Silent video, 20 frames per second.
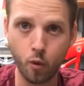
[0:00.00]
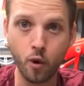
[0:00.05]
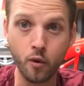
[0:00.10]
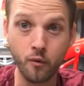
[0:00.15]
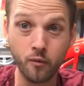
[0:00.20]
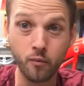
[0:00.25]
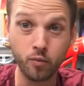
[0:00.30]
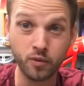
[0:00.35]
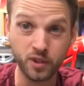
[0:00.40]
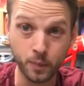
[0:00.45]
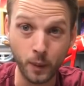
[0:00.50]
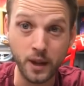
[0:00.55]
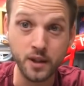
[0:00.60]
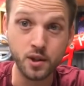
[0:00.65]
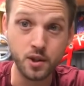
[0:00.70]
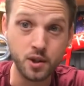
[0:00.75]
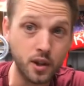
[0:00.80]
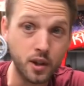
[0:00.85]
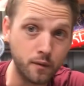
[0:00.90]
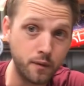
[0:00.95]
spaces
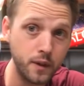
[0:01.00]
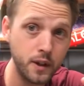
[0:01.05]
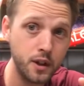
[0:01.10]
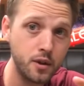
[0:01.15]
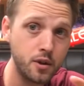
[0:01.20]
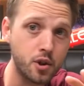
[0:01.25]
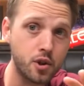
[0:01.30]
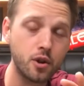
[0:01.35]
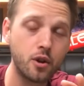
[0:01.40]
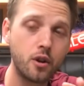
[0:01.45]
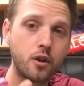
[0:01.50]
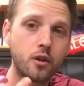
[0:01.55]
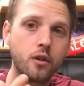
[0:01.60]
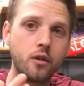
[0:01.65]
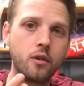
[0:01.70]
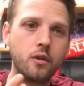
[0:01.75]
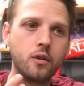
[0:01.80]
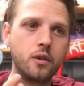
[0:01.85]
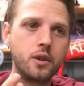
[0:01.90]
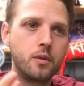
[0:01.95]
you can fit in your shock,
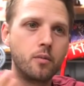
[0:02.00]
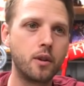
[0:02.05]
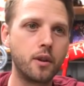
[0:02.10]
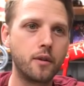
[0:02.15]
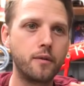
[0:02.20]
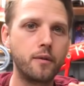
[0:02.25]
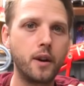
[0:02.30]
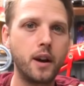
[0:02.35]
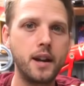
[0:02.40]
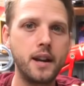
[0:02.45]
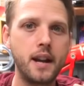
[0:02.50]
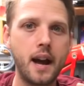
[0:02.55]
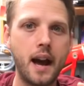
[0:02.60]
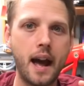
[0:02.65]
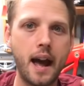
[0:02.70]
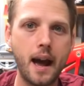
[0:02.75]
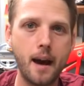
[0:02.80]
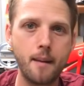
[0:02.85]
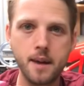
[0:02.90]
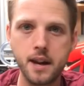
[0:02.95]
or you want to find out
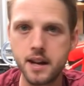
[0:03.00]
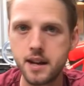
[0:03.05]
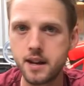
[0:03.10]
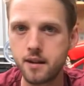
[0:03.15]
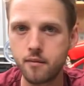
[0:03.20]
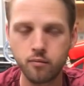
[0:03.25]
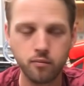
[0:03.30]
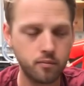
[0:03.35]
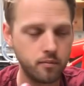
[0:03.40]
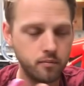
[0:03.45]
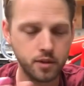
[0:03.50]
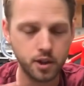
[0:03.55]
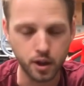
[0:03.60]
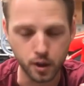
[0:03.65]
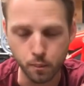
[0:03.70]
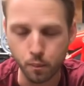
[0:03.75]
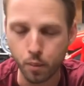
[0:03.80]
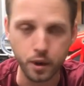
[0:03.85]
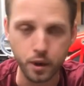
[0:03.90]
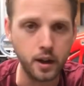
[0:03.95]
how many you
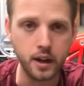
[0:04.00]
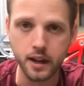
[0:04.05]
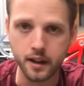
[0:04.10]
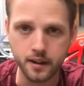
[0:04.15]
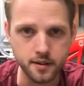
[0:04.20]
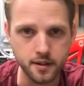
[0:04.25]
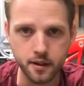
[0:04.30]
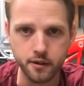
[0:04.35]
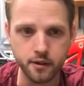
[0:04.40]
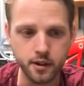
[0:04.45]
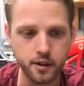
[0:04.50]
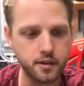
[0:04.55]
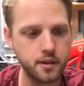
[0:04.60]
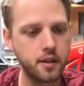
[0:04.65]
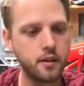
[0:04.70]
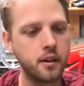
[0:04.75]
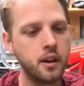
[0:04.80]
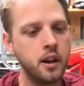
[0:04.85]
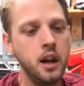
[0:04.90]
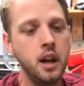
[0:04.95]
can put in,
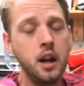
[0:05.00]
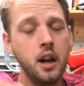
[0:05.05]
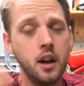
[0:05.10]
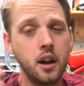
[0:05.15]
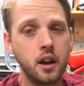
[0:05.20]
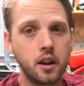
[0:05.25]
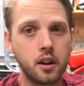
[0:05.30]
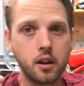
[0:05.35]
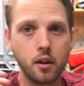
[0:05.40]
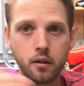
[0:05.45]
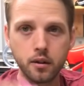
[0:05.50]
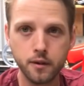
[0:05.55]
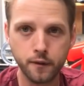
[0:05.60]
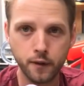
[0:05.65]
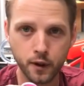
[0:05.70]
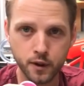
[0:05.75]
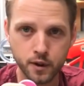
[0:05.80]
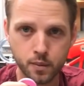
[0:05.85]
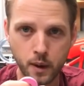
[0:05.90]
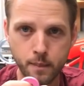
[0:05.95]
etc., go on the
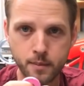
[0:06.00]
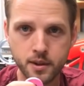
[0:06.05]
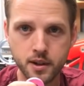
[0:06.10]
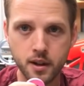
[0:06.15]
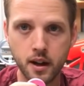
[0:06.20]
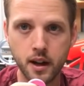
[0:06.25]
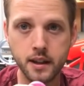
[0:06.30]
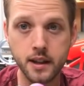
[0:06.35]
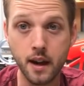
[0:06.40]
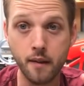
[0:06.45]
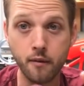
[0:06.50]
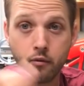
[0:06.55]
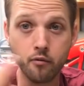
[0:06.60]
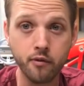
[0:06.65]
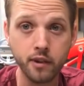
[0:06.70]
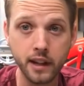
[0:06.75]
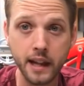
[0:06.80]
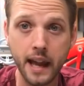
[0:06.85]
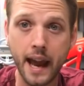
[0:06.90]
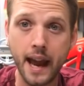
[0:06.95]
Fox website. They have a
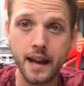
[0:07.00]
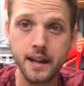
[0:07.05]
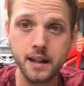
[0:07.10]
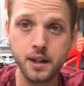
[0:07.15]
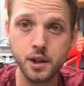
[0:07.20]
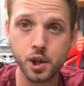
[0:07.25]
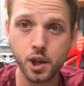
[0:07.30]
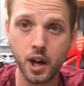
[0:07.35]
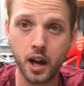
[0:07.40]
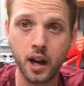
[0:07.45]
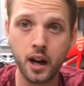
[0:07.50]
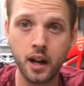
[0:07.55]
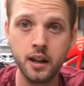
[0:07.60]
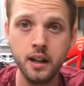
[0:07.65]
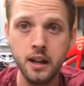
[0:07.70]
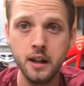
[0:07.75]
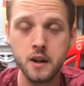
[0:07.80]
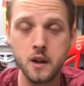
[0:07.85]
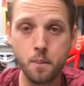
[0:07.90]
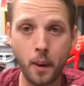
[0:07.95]
really handy chart.
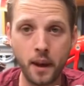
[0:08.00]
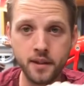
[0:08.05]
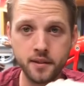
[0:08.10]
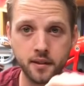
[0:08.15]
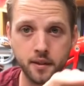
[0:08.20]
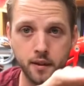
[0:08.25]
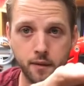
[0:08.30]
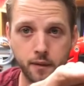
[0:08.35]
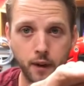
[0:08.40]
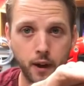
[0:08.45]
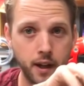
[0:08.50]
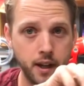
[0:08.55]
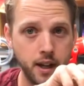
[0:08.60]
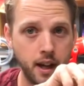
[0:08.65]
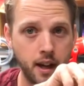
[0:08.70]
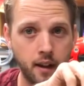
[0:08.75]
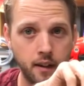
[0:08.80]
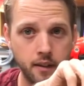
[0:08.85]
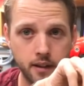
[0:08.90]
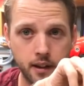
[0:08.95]
You basically find
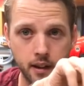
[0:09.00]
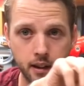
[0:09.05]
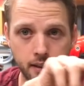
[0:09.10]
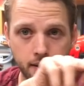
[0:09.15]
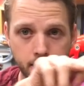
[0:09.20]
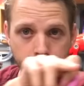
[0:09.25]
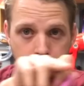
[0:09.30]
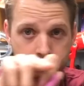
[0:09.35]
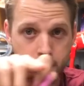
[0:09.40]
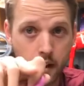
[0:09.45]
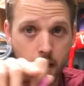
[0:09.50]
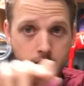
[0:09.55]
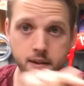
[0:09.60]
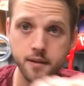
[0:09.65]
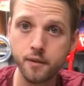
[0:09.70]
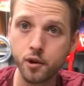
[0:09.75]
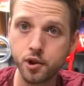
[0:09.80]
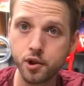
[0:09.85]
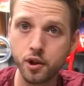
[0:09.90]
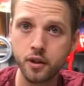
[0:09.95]
out the size of
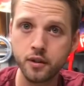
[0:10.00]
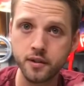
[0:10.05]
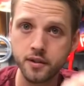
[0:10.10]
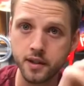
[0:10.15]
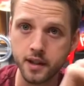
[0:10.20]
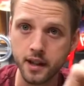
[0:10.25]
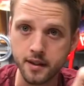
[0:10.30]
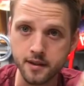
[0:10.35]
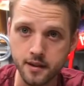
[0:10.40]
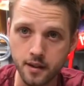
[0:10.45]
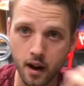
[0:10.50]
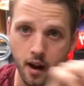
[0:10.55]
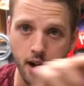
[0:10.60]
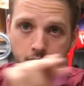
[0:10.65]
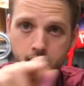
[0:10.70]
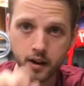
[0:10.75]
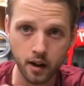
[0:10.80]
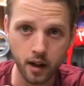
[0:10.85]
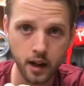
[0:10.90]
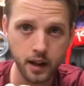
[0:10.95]
your shock. So that's the
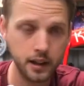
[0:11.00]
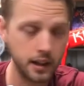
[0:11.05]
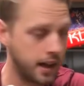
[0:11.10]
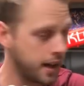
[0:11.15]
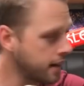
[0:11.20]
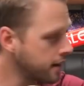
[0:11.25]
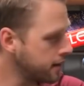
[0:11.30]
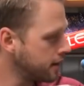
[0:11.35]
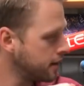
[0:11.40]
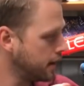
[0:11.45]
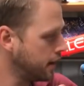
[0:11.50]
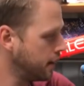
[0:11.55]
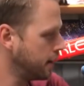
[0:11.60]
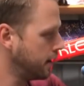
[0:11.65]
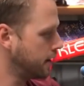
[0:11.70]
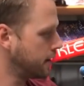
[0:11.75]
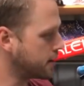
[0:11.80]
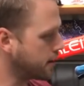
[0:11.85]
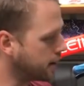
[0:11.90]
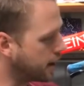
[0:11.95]
eye-to-eye length.
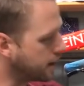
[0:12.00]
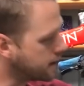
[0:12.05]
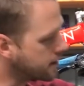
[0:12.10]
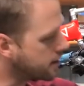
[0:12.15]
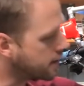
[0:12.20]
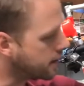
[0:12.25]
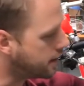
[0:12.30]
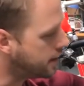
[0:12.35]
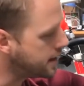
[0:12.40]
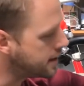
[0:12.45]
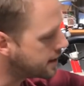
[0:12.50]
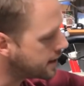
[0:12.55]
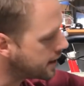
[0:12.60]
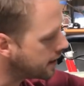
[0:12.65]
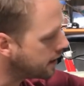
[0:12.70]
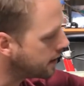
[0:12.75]
So that's this